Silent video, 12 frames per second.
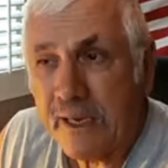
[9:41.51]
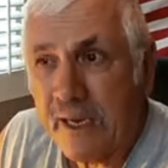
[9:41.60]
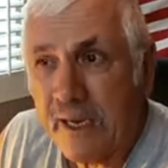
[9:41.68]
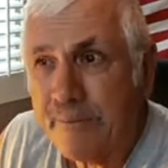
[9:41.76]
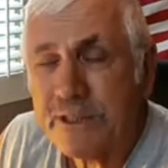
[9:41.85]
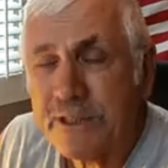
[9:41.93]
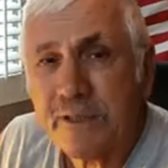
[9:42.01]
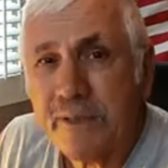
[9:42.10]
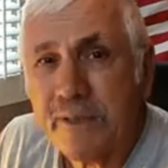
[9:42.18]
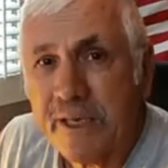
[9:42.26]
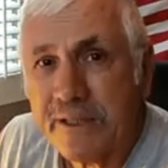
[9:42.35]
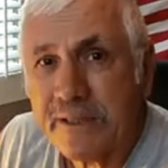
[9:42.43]
I'm just
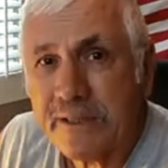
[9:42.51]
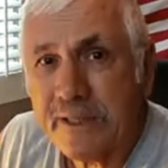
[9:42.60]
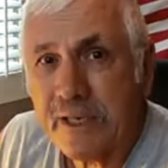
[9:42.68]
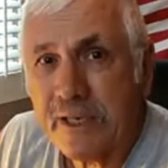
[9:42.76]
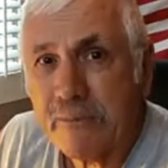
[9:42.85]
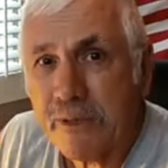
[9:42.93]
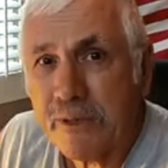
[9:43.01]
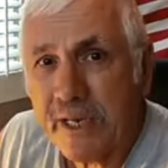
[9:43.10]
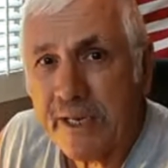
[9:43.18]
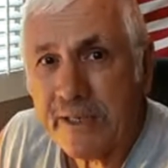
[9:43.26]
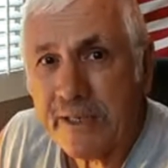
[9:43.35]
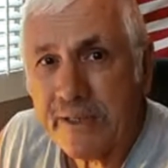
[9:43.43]
amazed at how
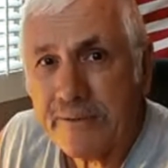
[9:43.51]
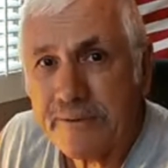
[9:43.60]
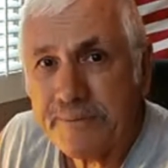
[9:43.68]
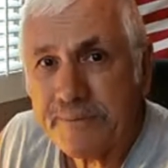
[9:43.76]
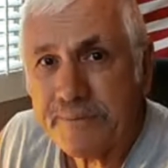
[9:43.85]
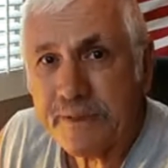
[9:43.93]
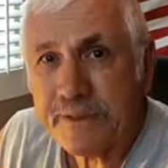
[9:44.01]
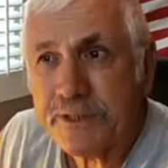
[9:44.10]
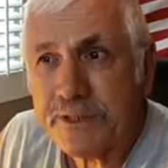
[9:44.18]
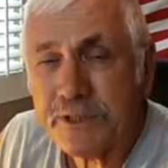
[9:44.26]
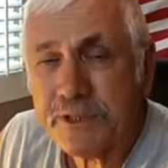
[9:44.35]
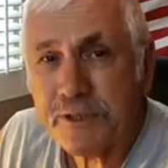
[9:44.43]
blind and
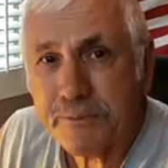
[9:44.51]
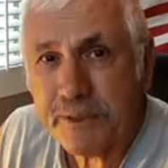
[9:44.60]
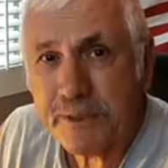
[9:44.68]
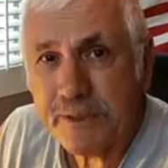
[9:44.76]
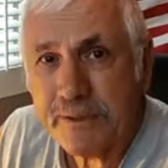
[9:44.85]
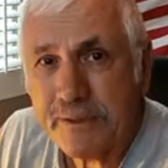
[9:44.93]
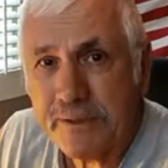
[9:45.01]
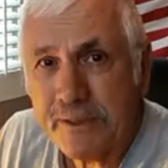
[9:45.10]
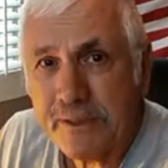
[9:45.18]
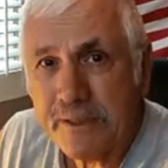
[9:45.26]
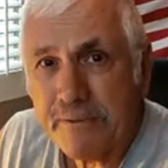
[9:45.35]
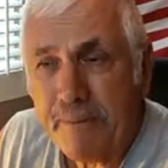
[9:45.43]
stupid
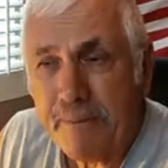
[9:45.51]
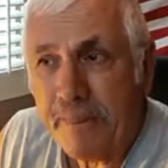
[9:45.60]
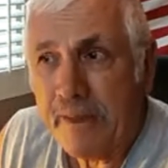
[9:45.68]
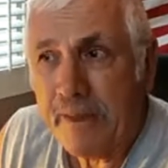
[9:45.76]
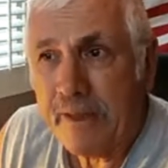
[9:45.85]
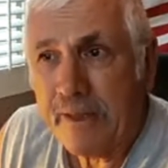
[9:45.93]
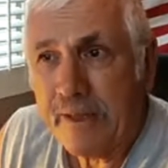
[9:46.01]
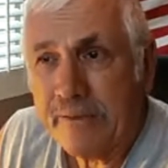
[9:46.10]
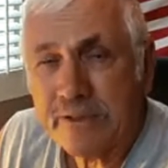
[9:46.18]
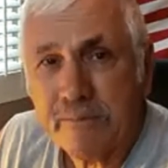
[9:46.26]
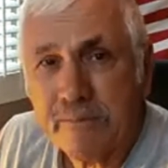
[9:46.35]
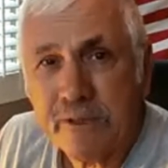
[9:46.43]

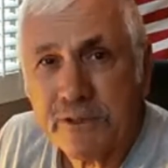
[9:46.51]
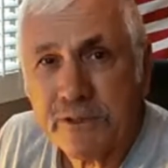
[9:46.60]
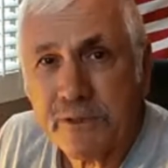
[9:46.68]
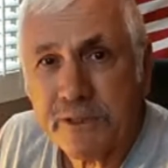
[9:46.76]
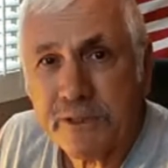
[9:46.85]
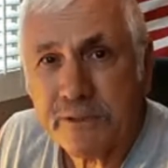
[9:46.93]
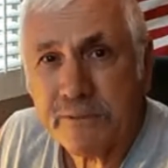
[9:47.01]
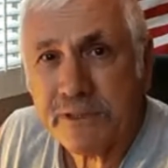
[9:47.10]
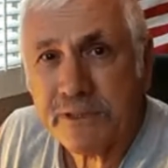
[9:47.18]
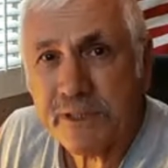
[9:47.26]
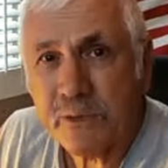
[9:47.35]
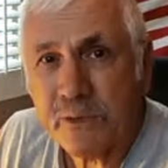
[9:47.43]
this administration
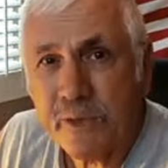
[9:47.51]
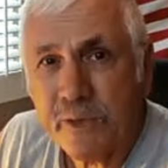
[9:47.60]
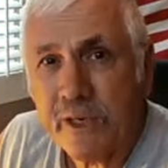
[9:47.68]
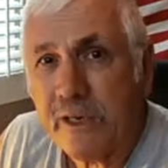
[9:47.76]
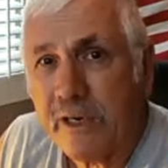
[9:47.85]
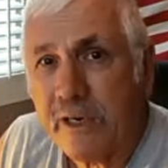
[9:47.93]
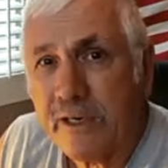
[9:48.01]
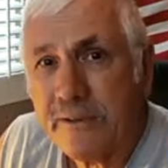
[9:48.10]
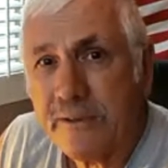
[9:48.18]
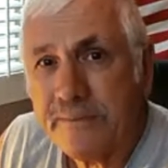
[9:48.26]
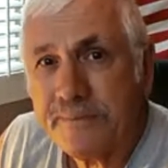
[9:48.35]
must think we all are.